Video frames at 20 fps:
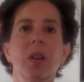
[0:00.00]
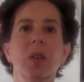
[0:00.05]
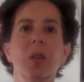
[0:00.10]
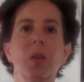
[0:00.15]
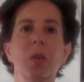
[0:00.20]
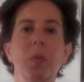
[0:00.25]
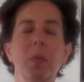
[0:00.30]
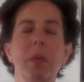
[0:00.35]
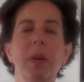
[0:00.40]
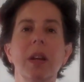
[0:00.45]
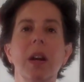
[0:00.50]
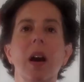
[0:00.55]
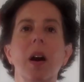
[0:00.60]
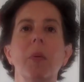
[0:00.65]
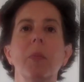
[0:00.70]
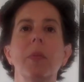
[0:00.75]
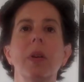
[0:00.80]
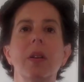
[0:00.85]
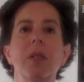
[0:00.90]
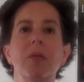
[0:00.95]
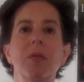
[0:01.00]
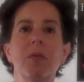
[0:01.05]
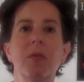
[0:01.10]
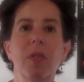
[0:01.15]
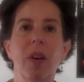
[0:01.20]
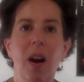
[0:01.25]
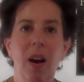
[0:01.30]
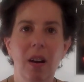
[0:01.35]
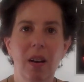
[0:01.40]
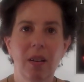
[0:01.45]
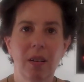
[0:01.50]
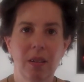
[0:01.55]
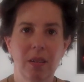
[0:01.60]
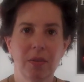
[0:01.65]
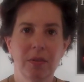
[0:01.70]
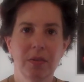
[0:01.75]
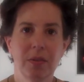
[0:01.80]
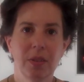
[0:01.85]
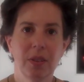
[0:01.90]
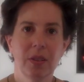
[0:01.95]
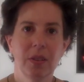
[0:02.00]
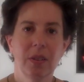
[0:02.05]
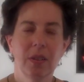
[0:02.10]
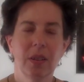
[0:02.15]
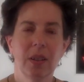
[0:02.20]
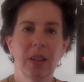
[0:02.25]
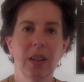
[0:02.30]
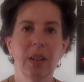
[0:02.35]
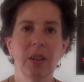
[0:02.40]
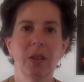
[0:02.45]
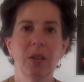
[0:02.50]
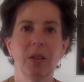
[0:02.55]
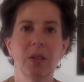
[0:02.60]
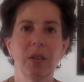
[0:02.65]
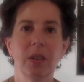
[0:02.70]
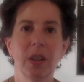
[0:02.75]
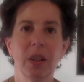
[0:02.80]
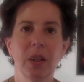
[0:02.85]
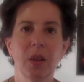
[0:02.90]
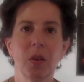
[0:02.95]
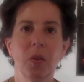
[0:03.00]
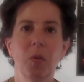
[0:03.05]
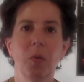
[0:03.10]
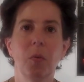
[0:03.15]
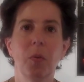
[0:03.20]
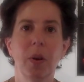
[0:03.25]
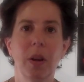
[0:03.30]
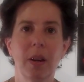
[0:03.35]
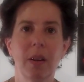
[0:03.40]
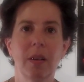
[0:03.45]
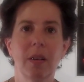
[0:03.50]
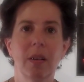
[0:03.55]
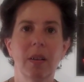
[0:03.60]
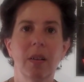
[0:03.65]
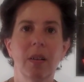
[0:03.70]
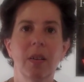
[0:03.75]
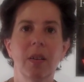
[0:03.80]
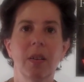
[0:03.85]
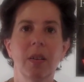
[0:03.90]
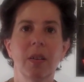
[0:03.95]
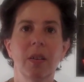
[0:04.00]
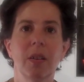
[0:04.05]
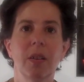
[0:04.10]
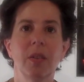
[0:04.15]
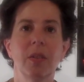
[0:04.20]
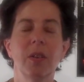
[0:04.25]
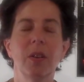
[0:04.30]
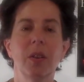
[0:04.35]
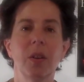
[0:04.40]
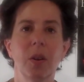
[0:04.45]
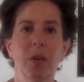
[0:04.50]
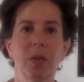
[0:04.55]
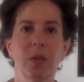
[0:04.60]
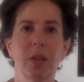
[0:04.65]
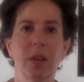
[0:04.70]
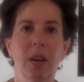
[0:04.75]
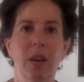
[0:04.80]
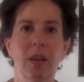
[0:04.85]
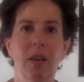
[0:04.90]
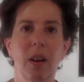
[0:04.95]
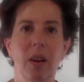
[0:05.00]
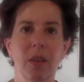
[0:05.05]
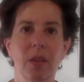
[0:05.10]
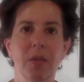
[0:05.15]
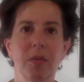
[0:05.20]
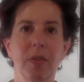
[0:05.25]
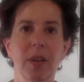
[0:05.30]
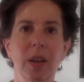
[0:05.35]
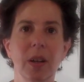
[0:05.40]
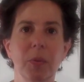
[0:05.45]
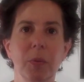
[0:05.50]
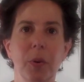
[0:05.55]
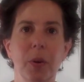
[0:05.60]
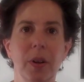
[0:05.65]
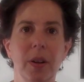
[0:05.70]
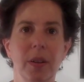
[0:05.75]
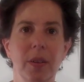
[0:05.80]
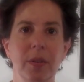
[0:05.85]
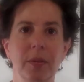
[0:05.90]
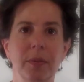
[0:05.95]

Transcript: You become involved in learning where the notes are on the fingerboard.